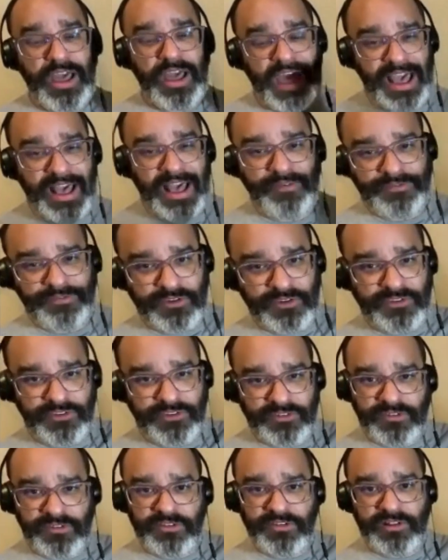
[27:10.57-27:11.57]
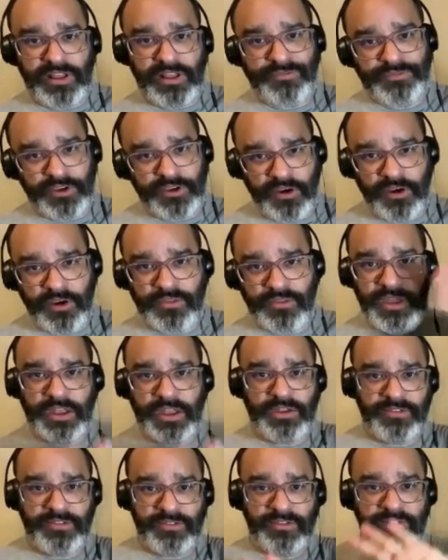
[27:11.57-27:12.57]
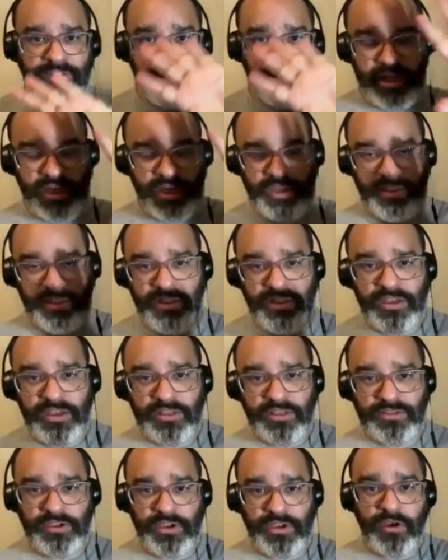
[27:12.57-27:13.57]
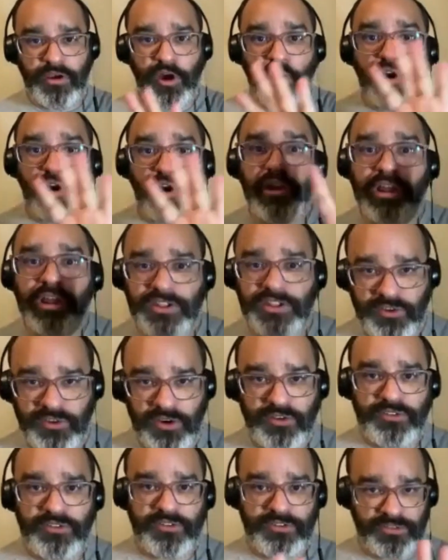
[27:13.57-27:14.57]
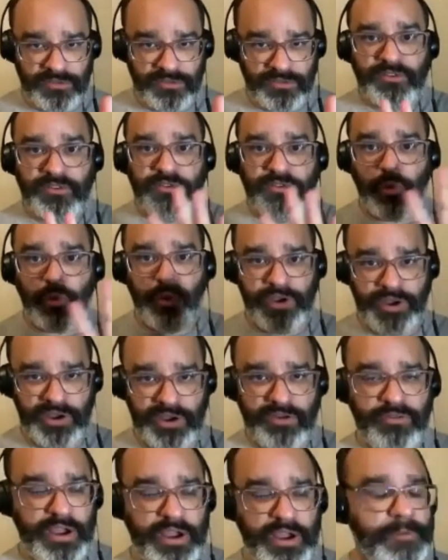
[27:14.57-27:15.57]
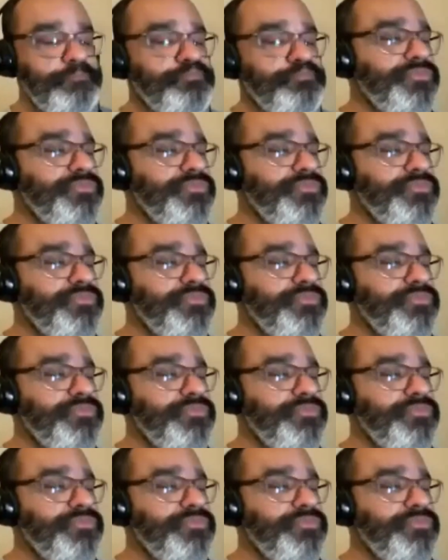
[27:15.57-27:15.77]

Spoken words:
after Jesus left the earth, and this is like the early church story, right?